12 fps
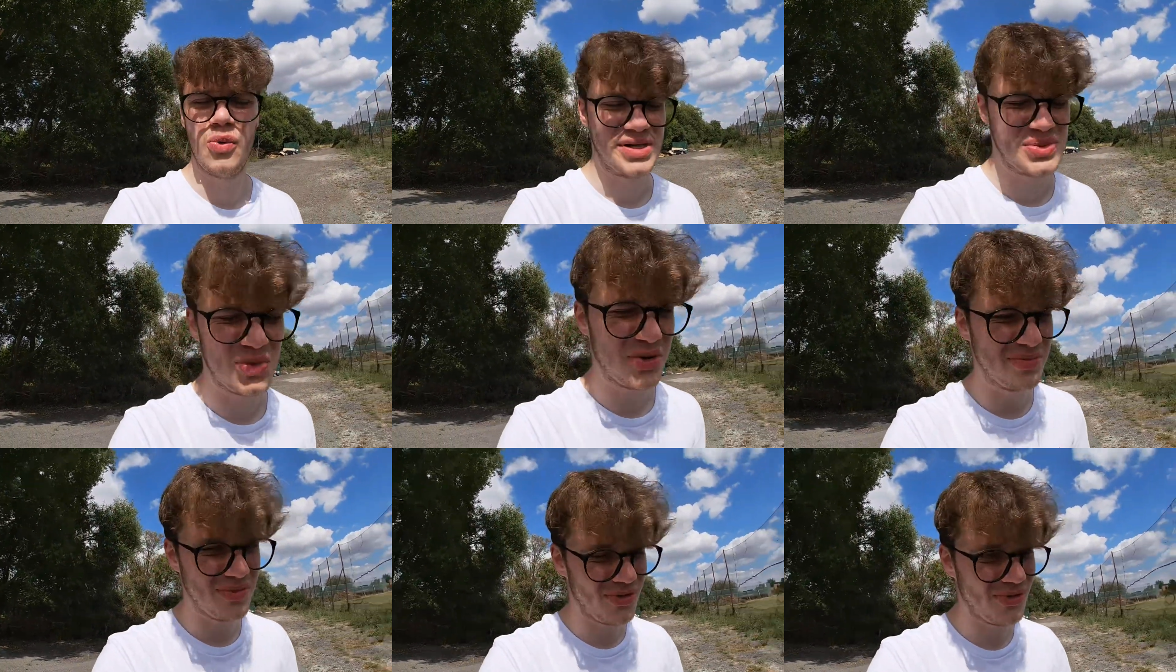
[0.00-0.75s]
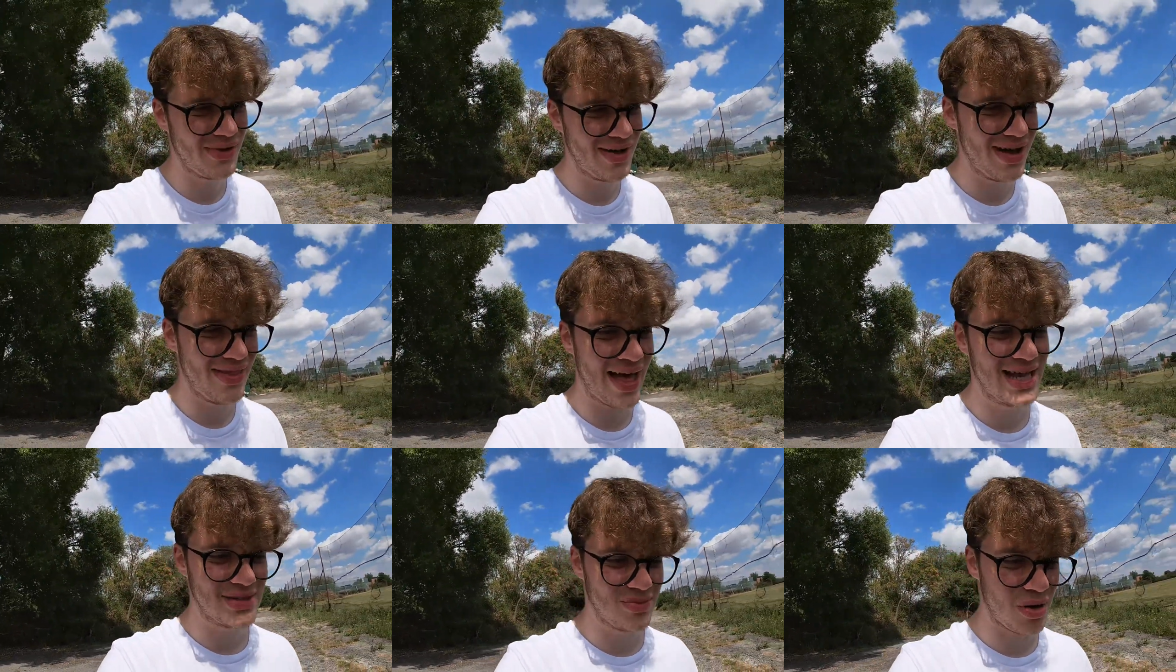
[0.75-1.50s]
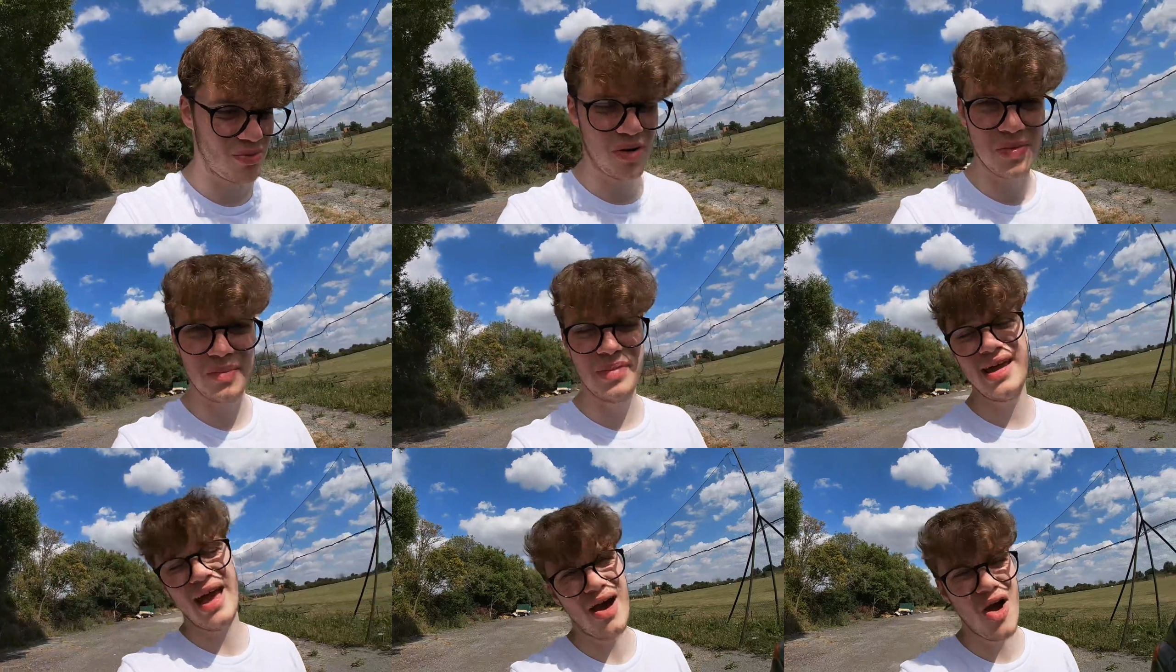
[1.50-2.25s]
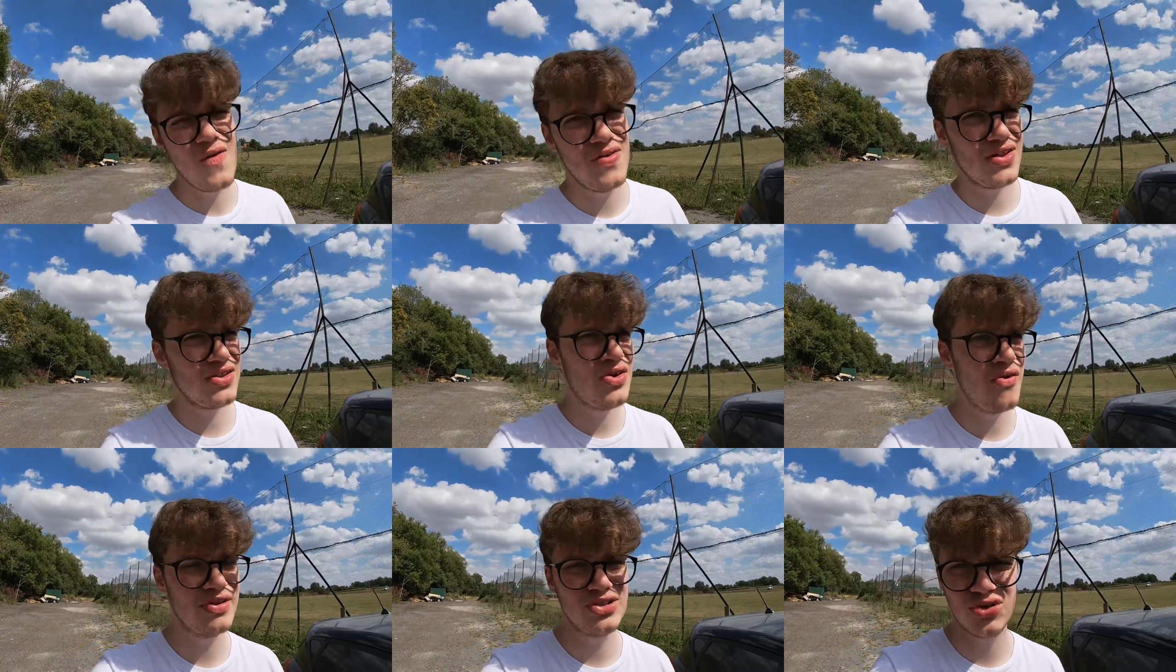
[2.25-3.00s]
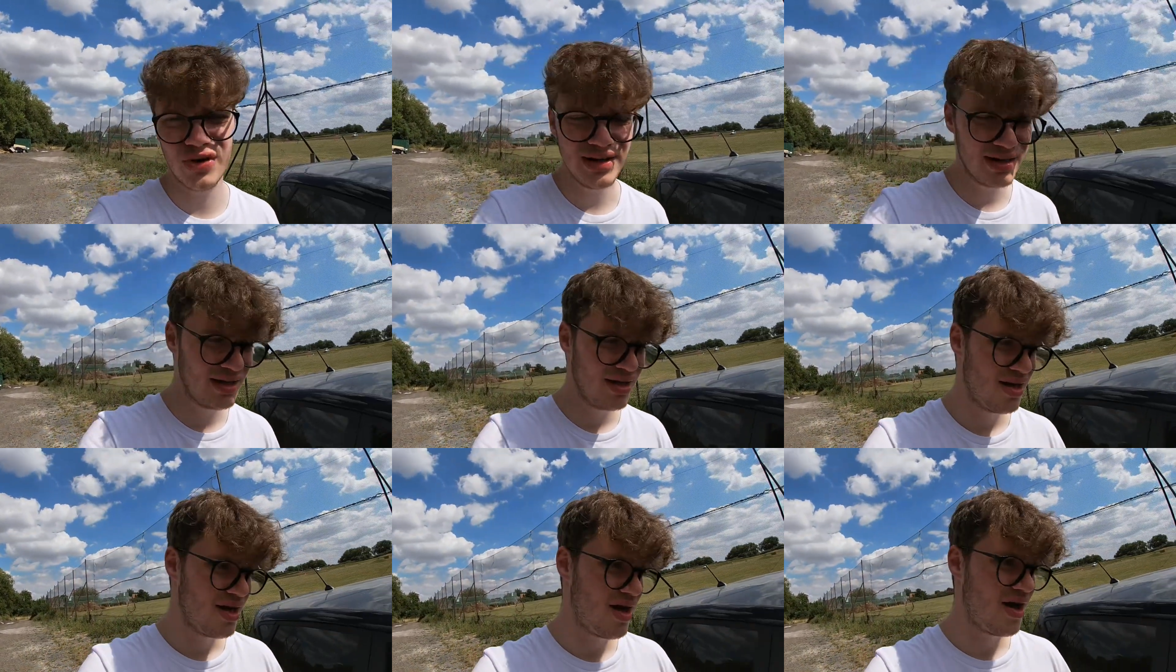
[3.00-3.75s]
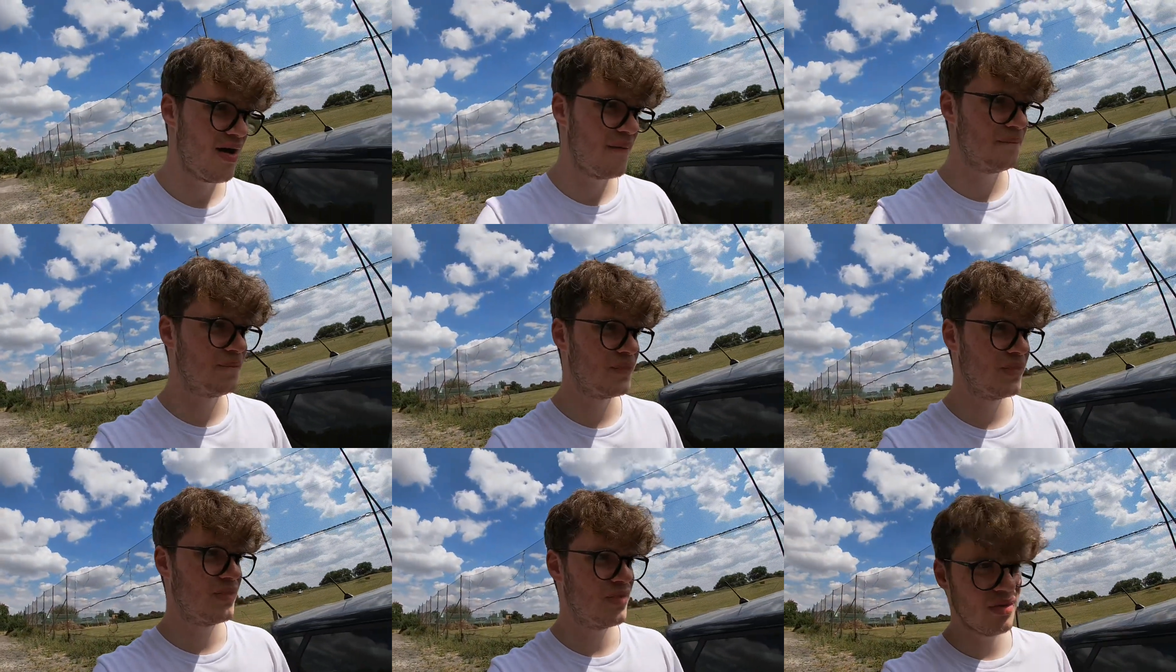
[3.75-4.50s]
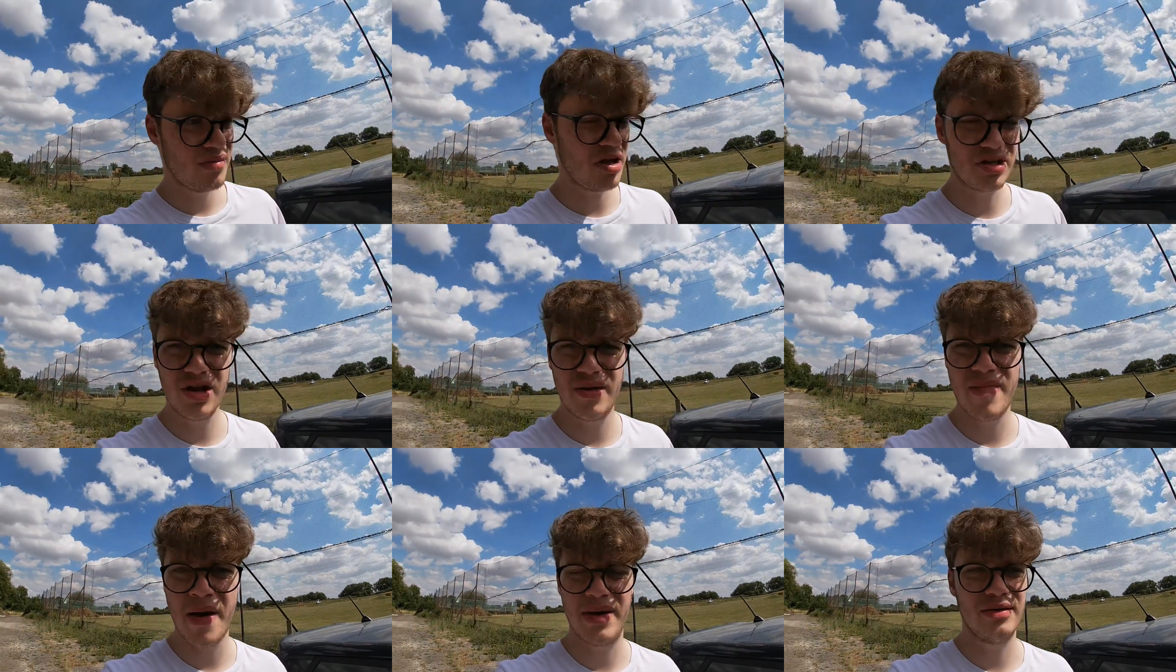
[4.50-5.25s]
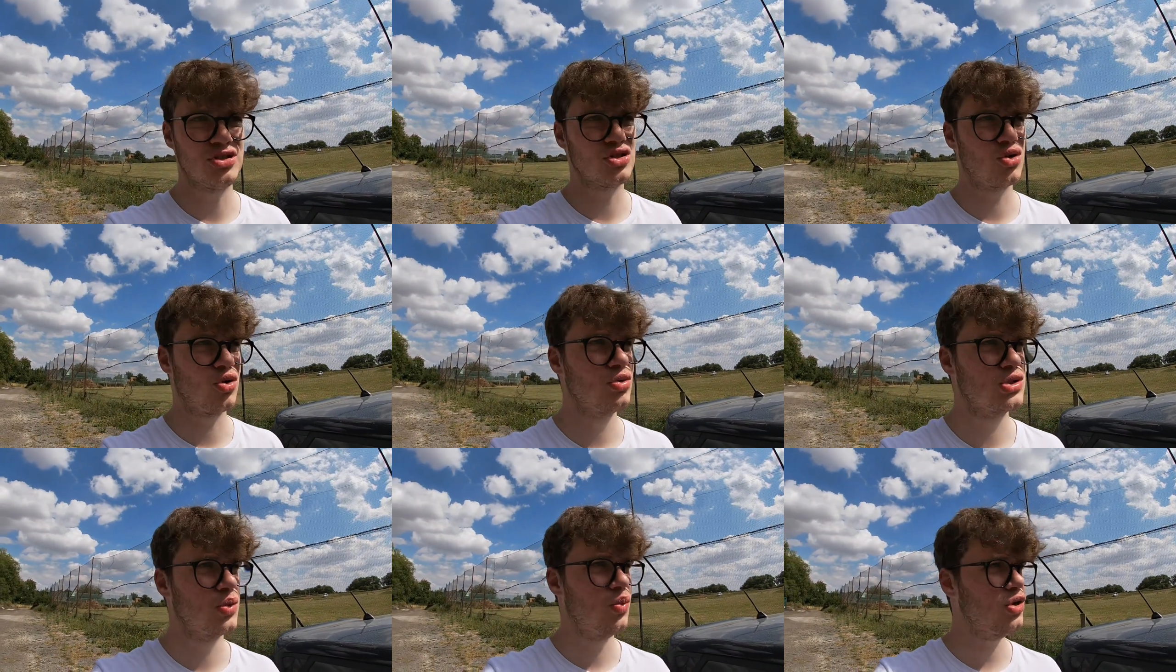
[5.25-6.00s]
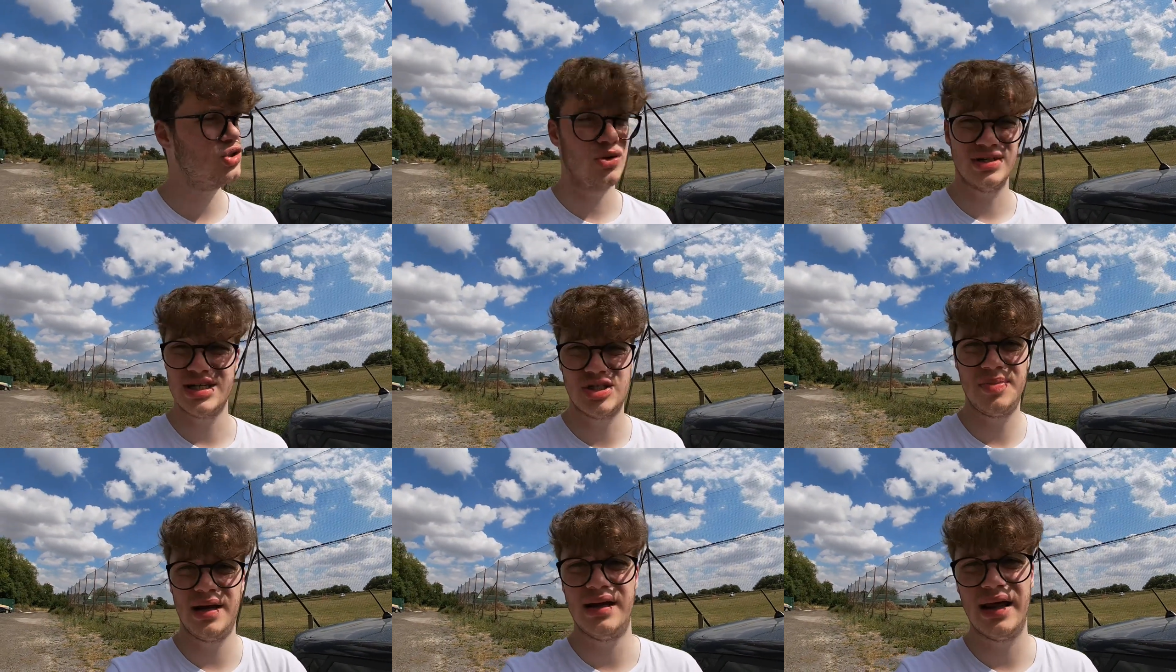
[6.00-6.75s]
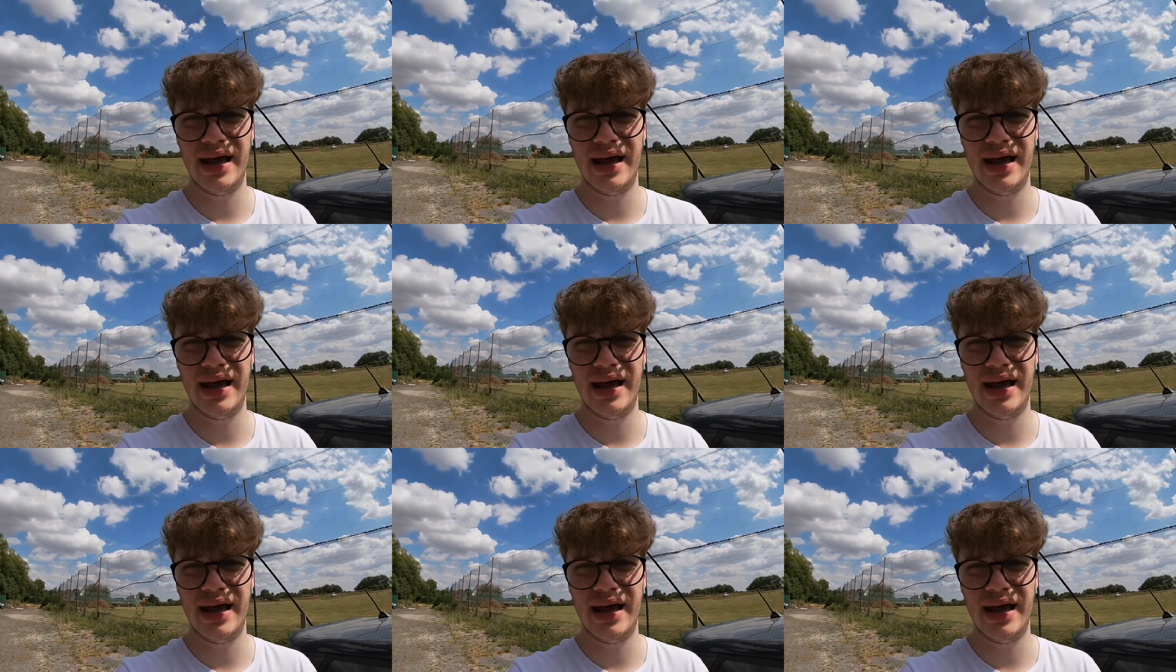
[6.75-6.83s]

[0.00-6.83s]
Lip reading: always want more. That is my problem. But yeah, hopefully you've enjoyed. I don't know, maybe it was just cool to watch, or it's actually been